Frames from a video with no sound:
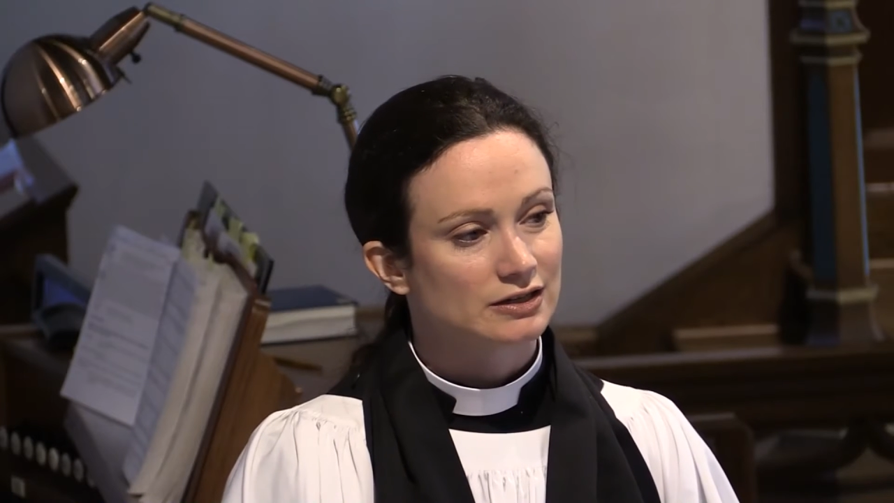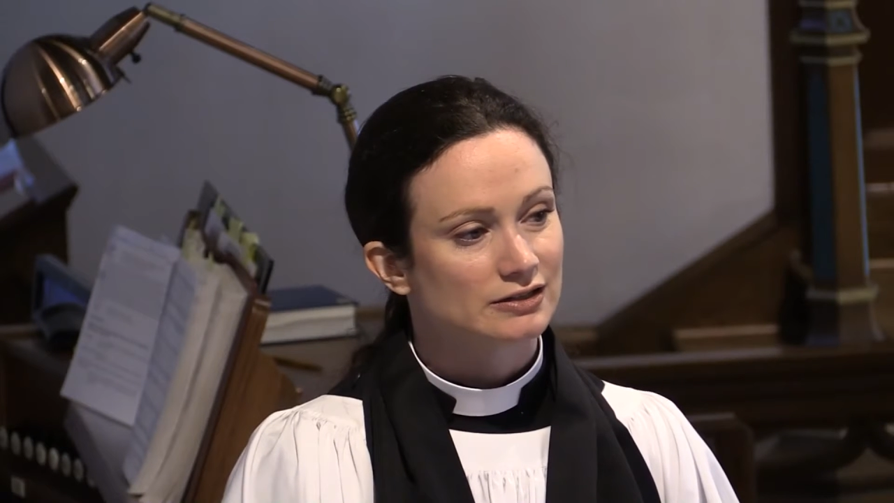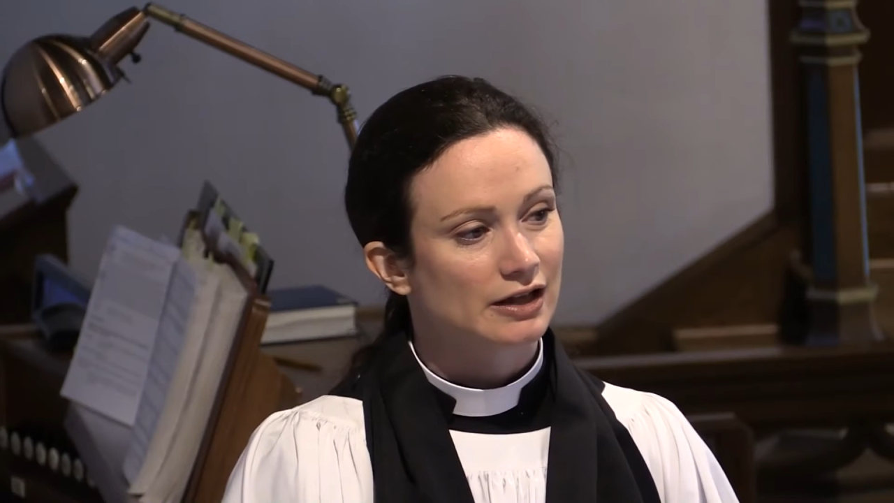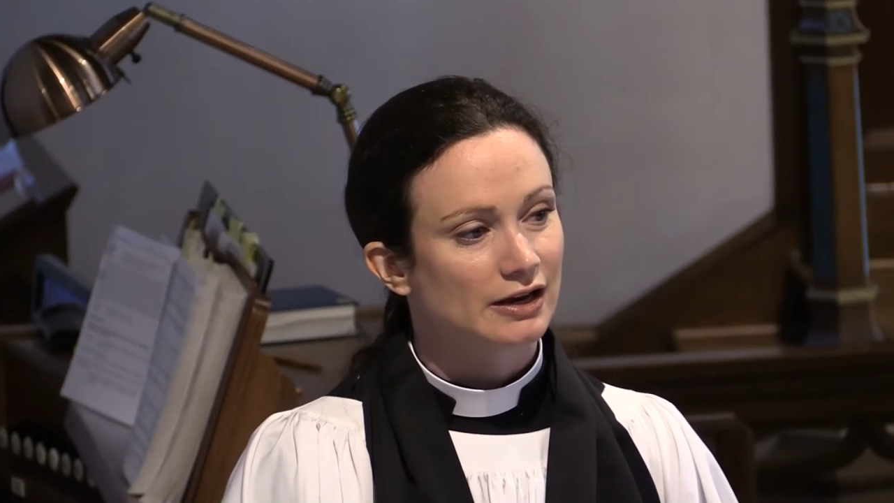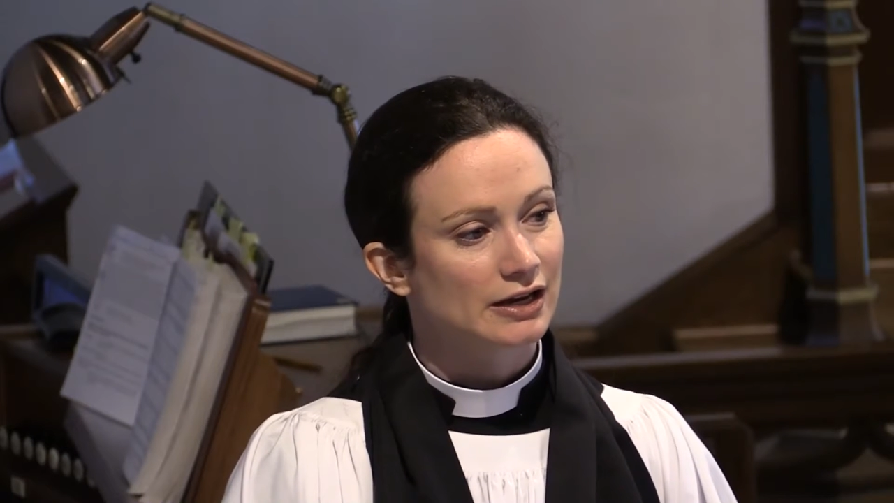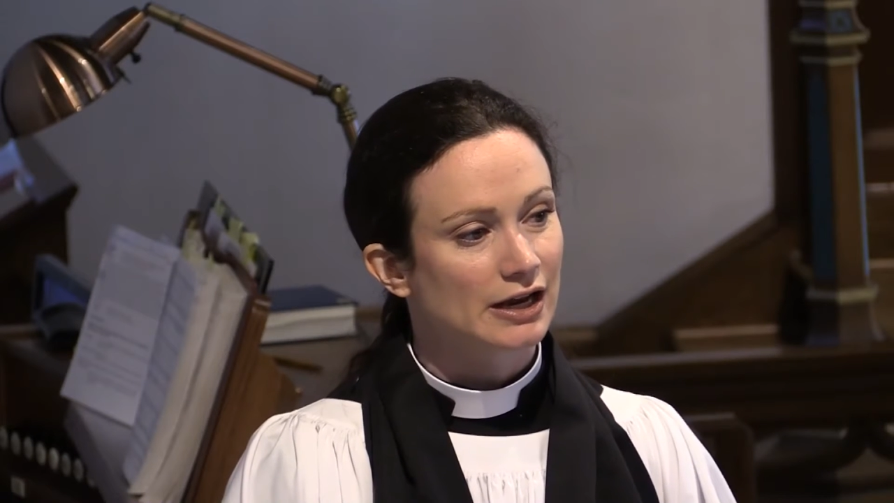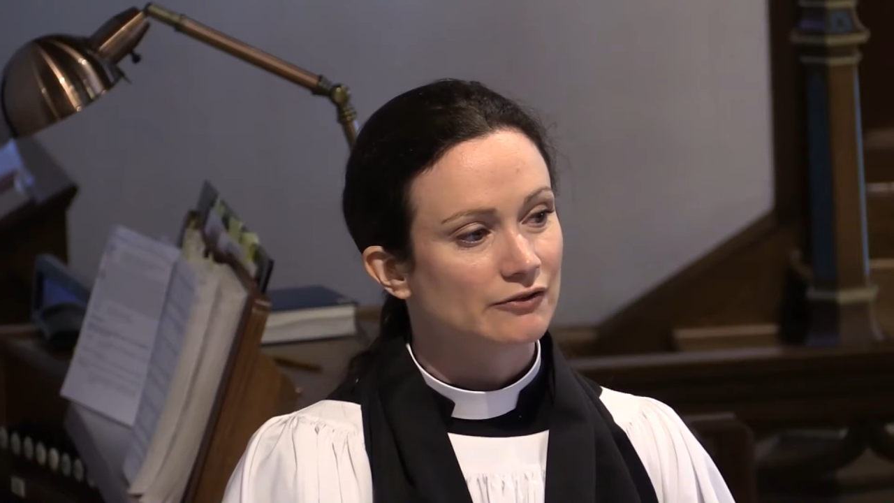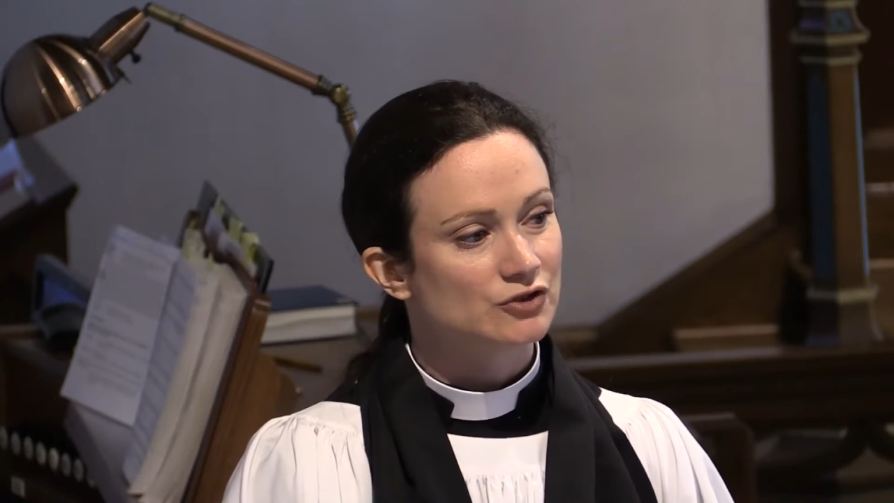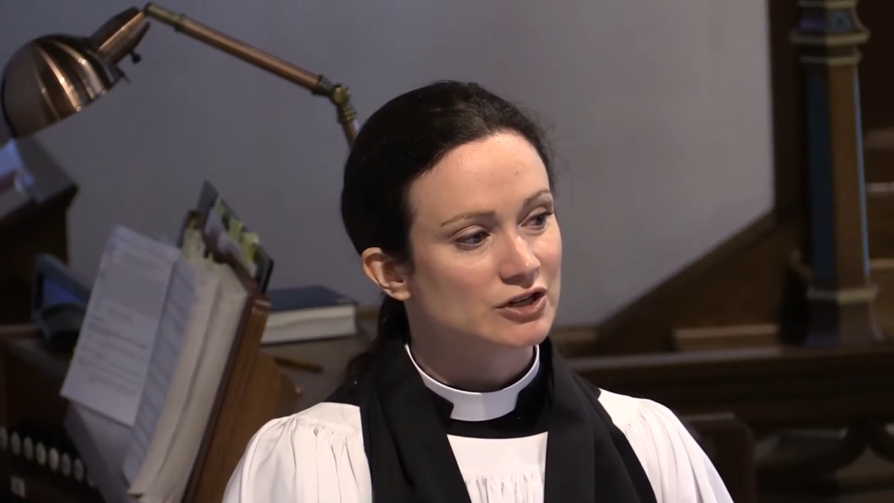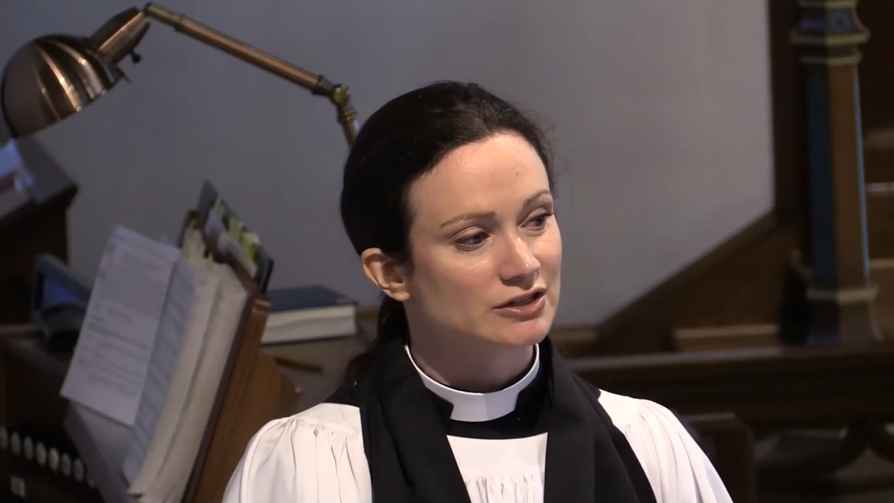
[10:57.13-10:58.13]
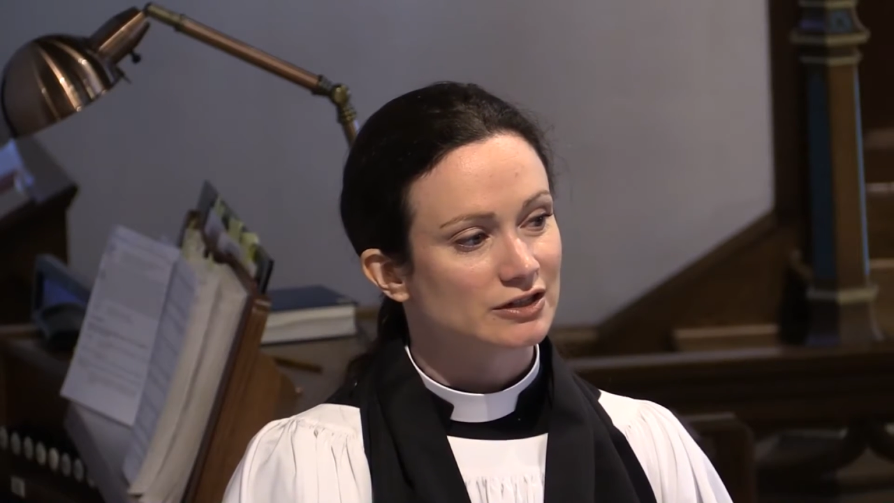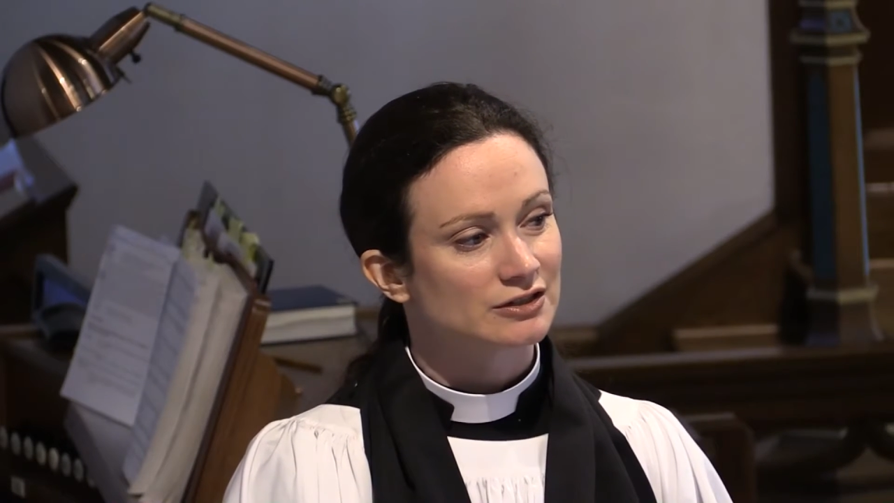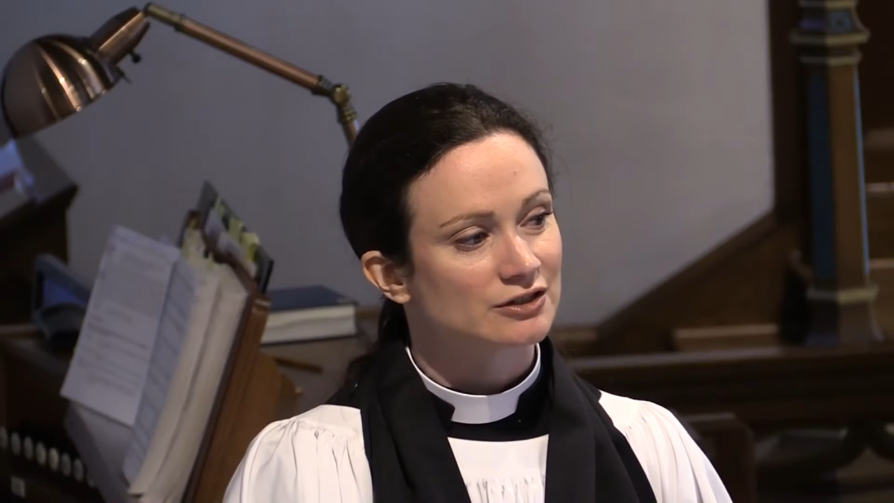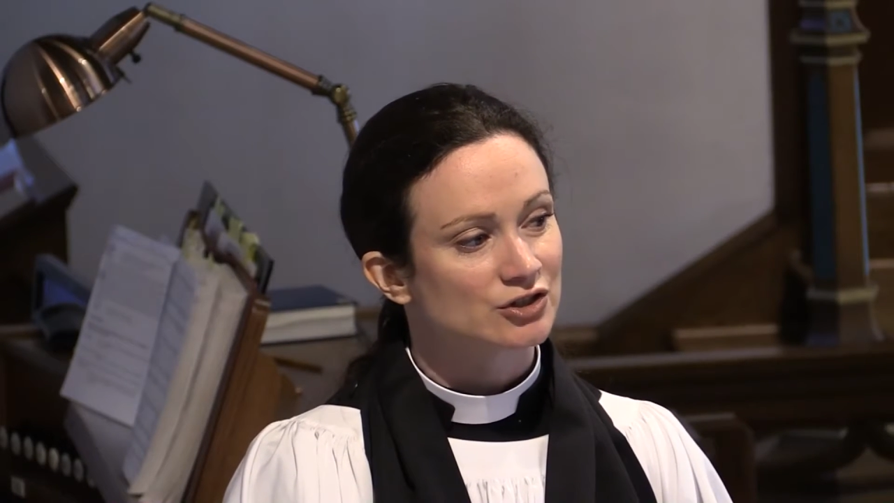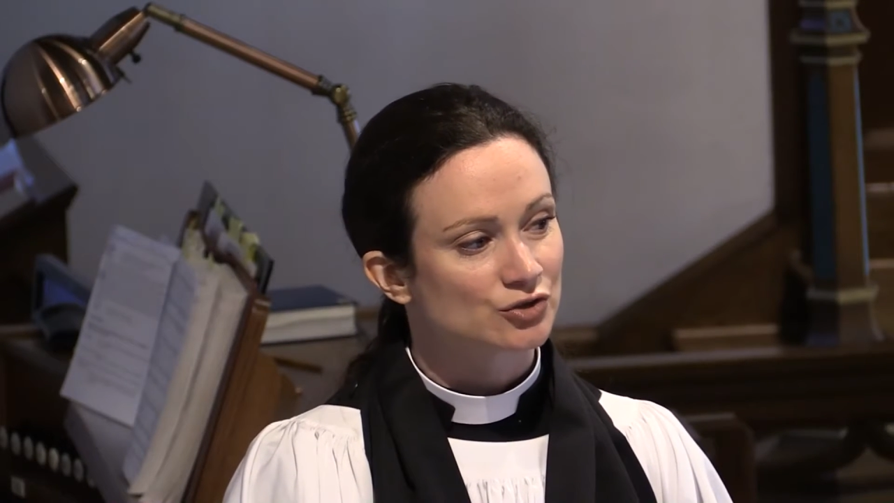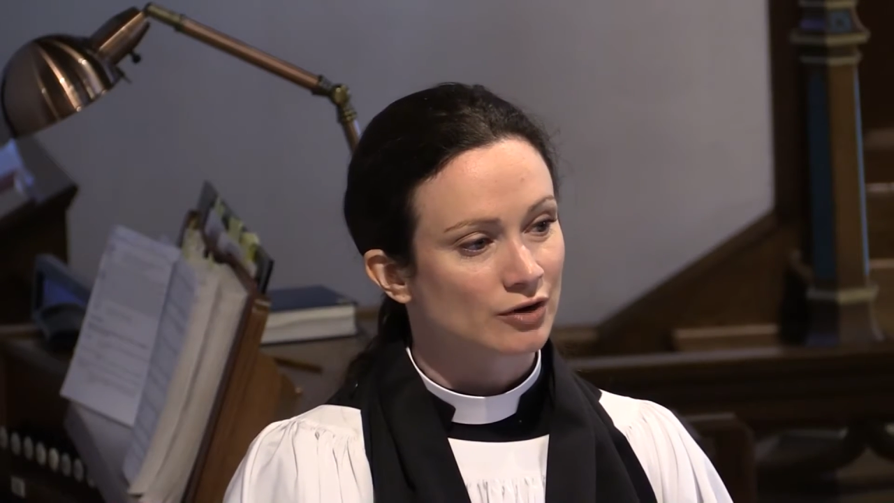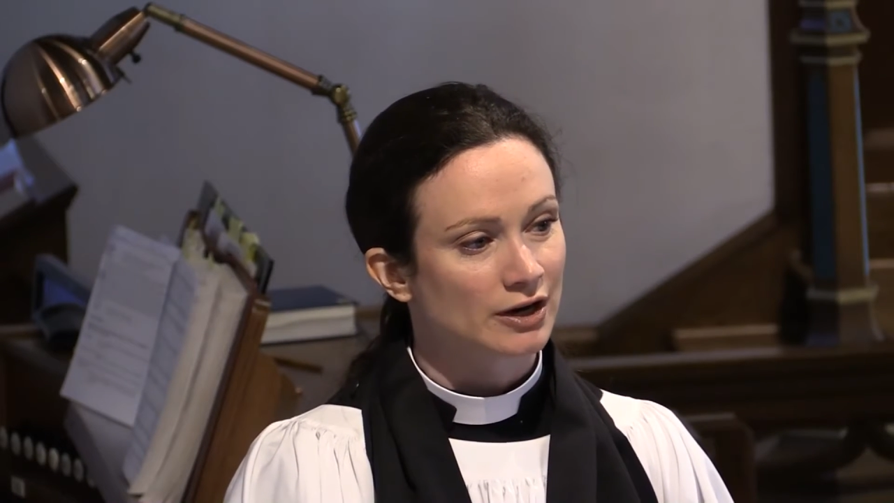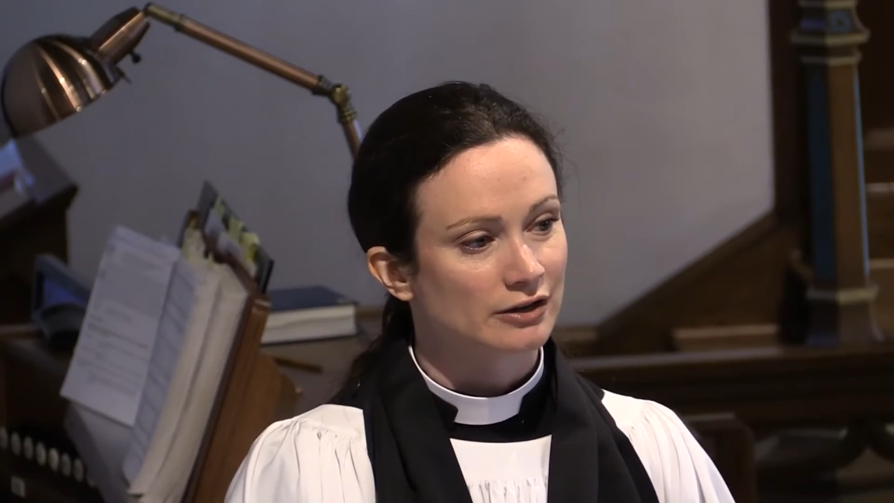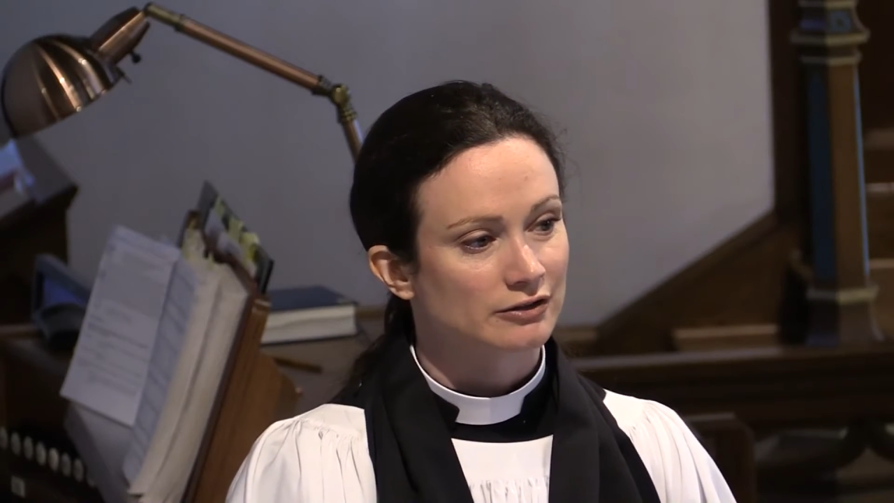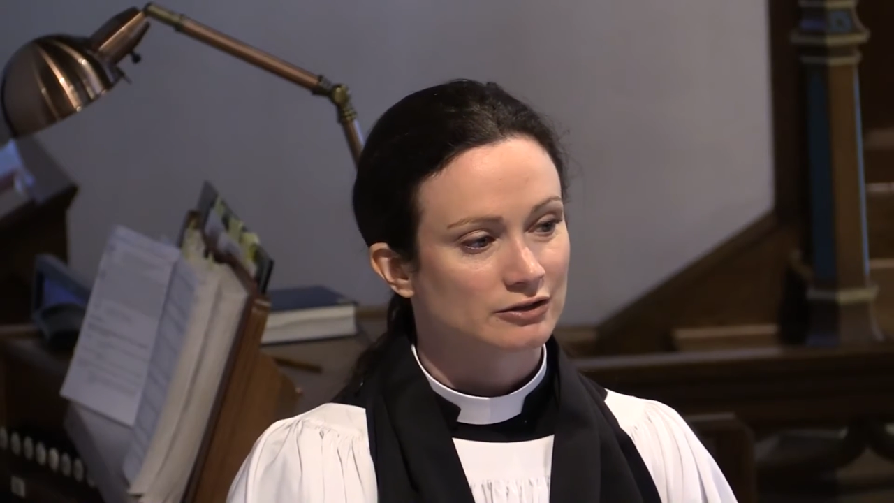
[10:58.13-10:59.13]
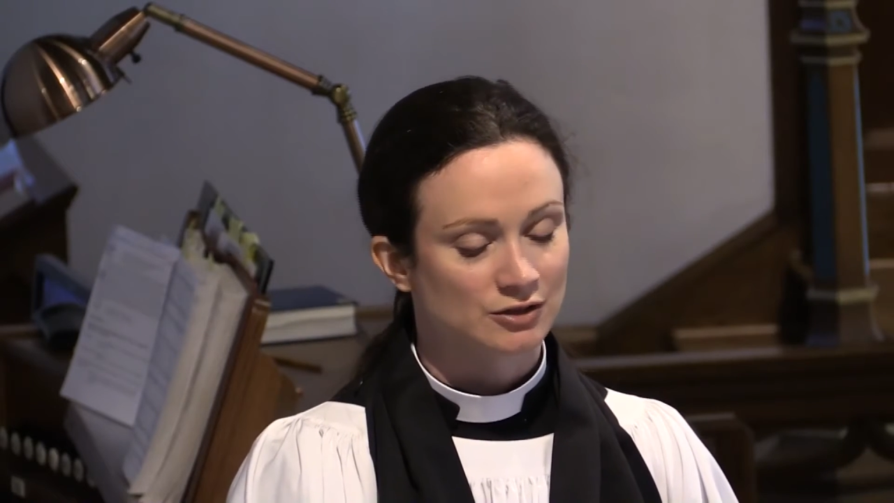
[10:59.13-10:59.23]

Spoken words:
is that it gave Jesus the strength